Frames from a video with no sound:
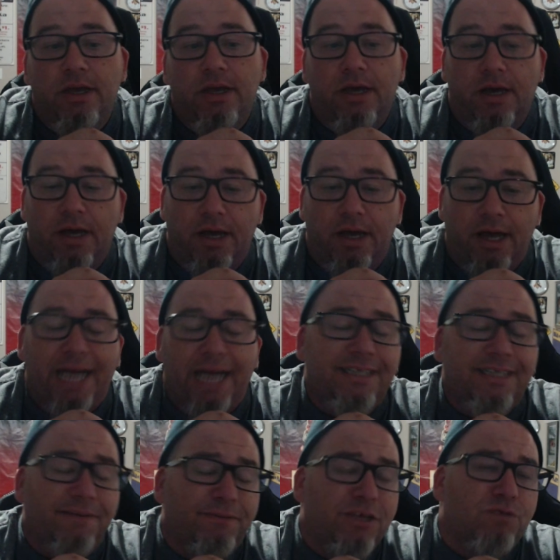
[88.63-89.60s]
I
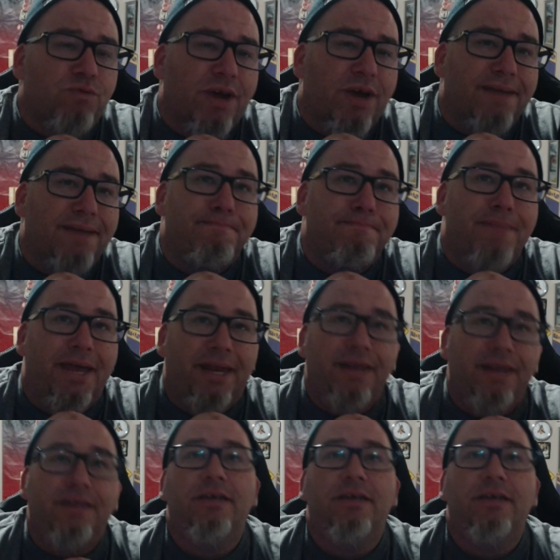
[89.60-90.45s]
definitely recommend